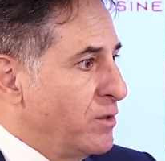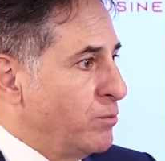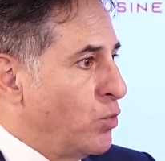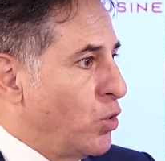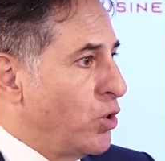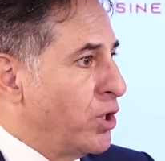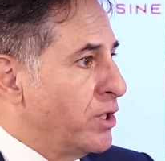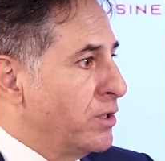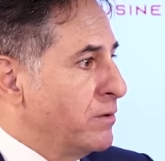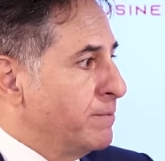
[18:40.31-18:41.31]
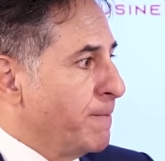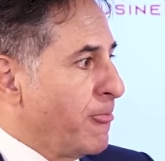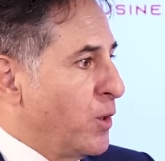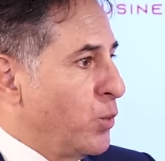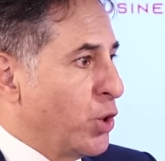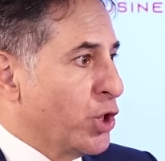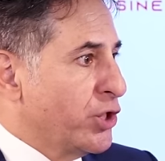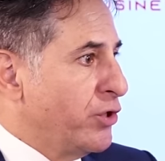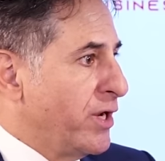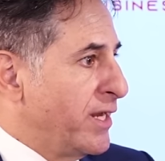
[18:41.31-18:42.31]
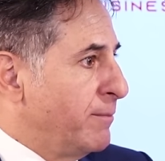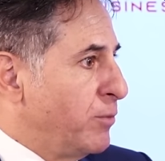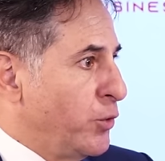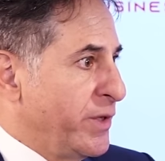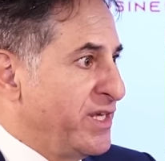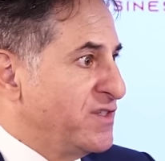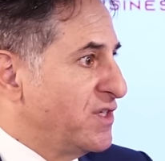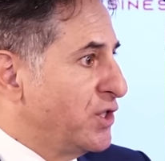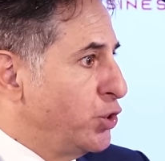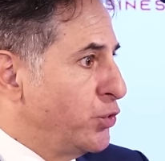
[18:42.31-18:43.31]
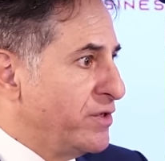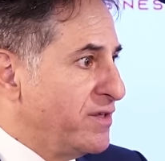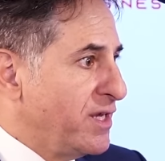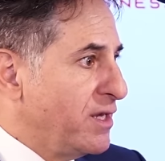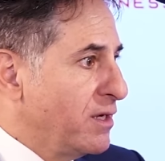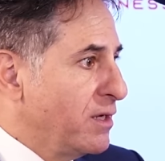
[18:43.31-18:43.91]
more worker and employee security,